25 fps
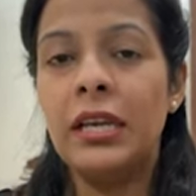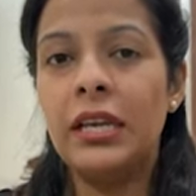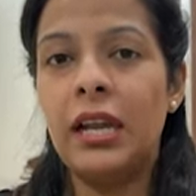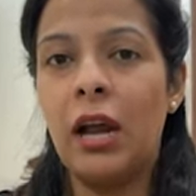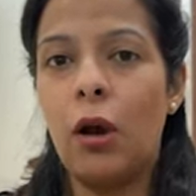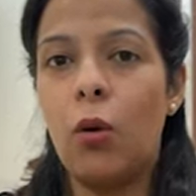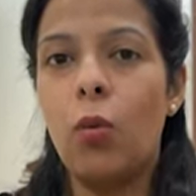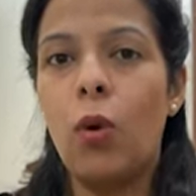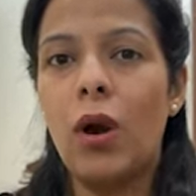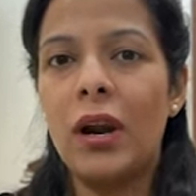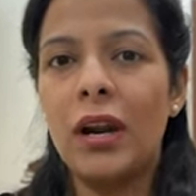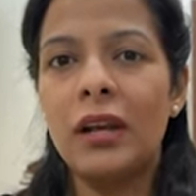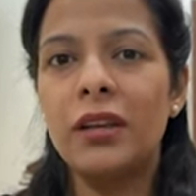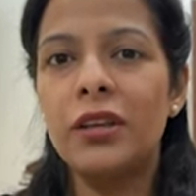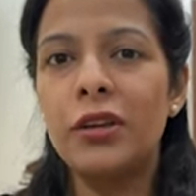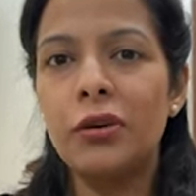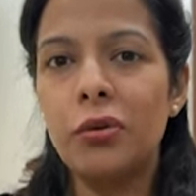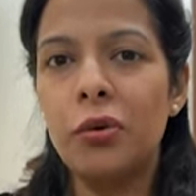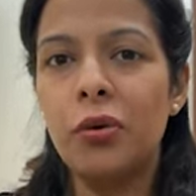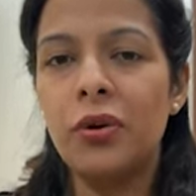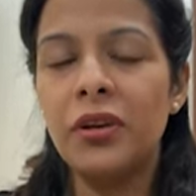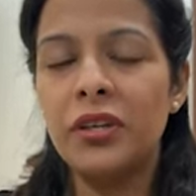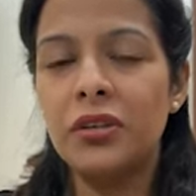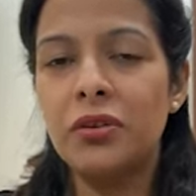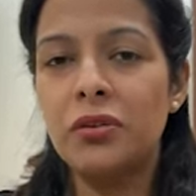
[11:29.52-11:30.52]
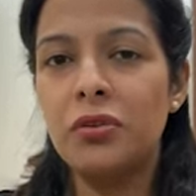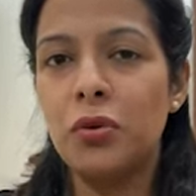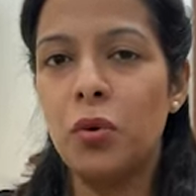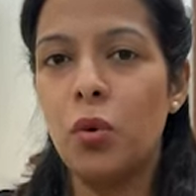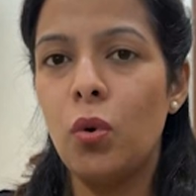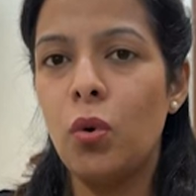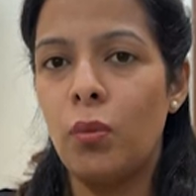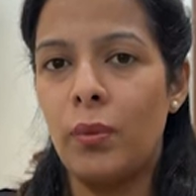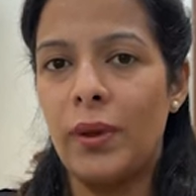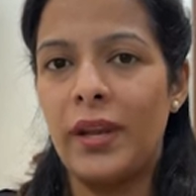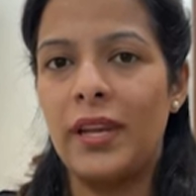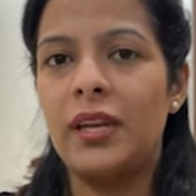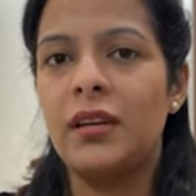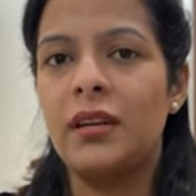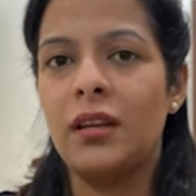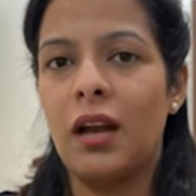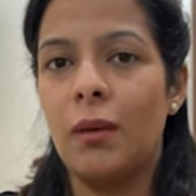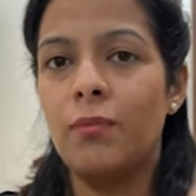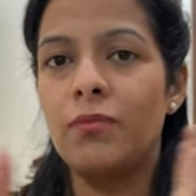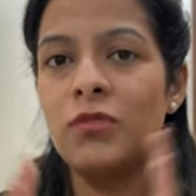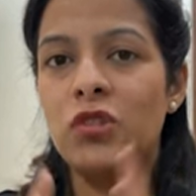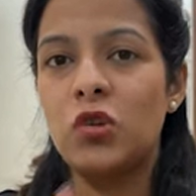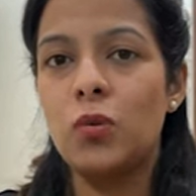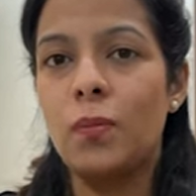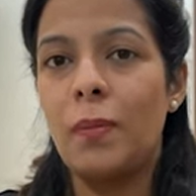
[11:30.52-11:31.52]
Now, what are you going to do when it
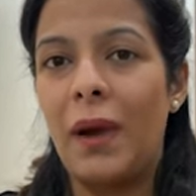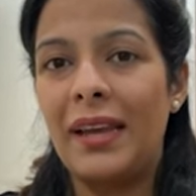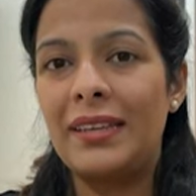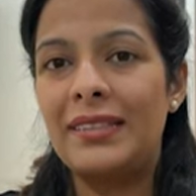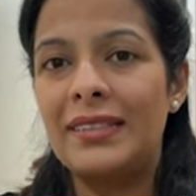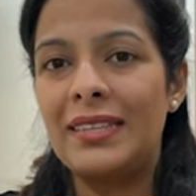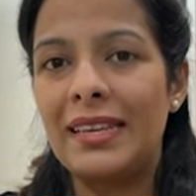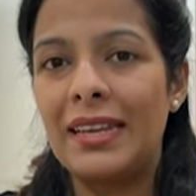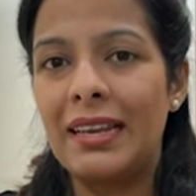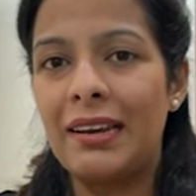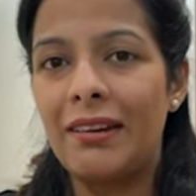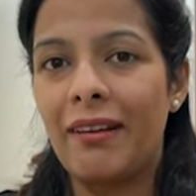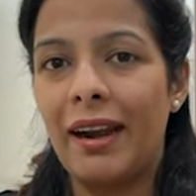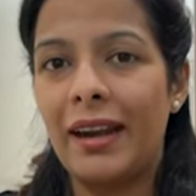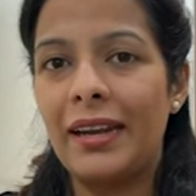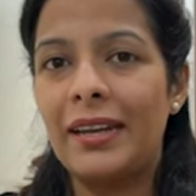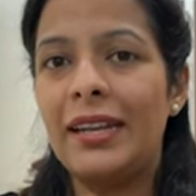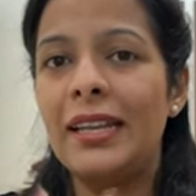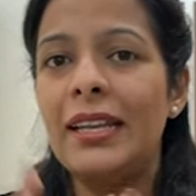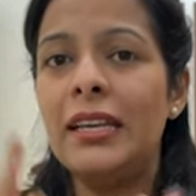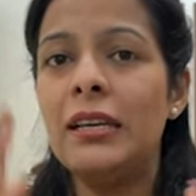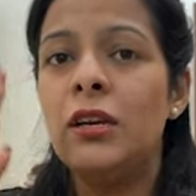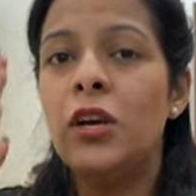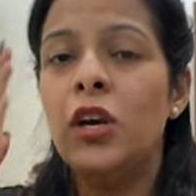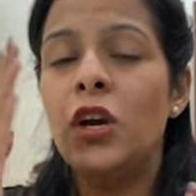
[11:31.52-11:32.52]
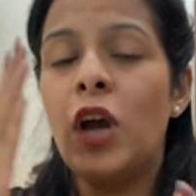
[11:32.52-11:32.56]
comes to bicycle riding?